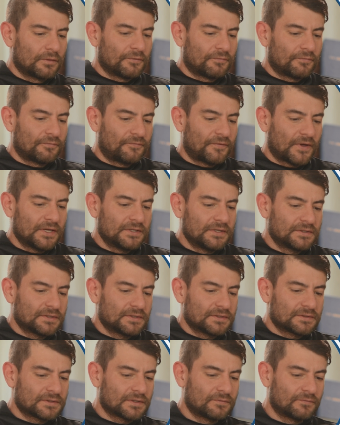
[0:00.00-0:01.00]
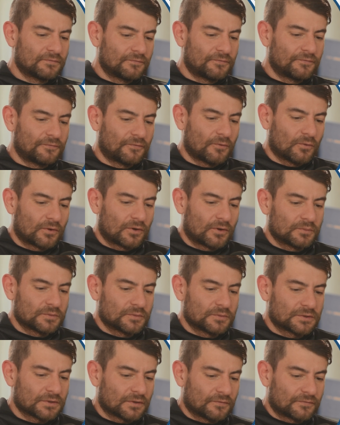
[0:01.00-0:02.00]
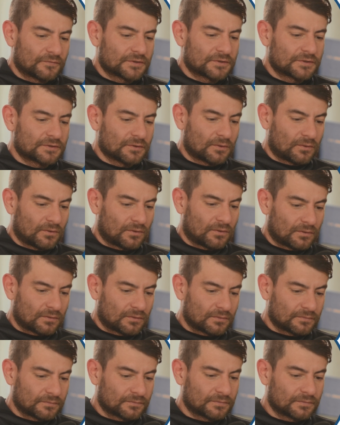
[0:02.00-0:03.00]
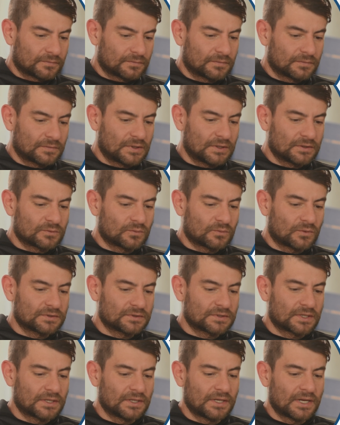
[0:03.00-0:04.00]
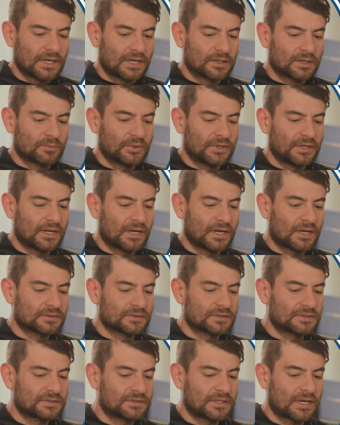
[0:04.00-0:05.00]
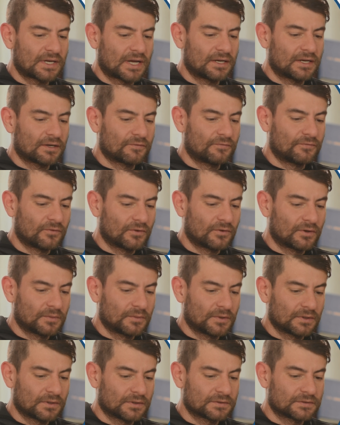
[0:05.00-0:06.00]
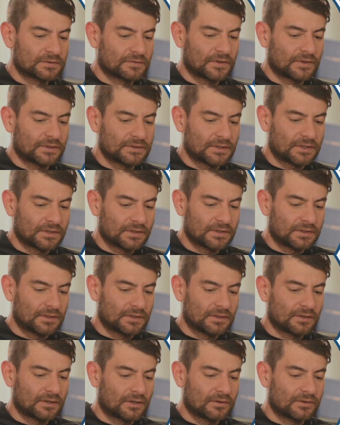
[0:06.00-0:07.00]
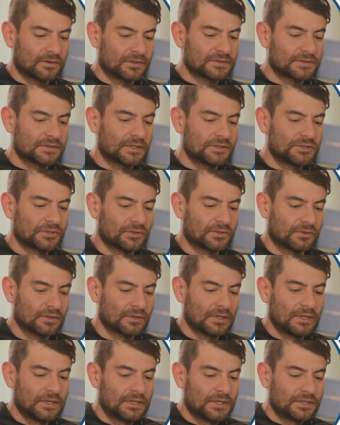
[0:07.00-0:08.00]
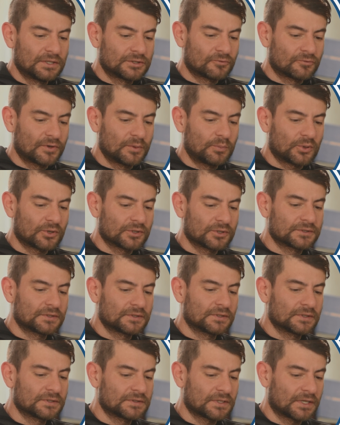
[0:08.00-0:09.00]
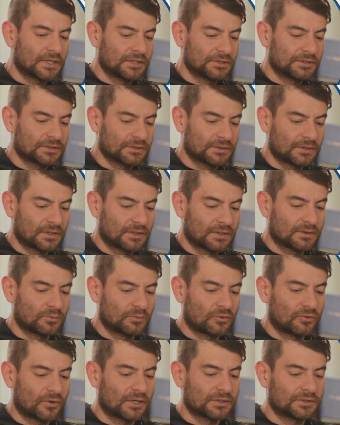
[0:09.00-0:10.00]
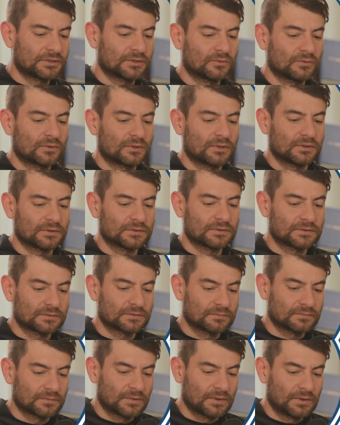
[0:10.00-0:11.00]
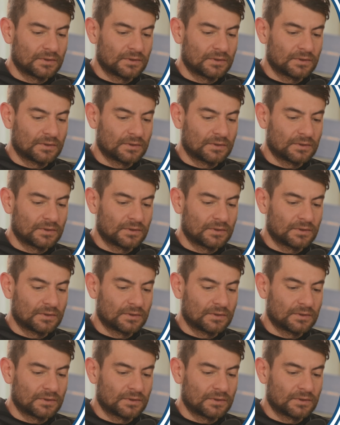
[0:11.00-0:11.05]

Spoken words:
The phases and forms of soul, these once kinetic but now static formulas of identity, are essential to repersonalization on the morontia worlds.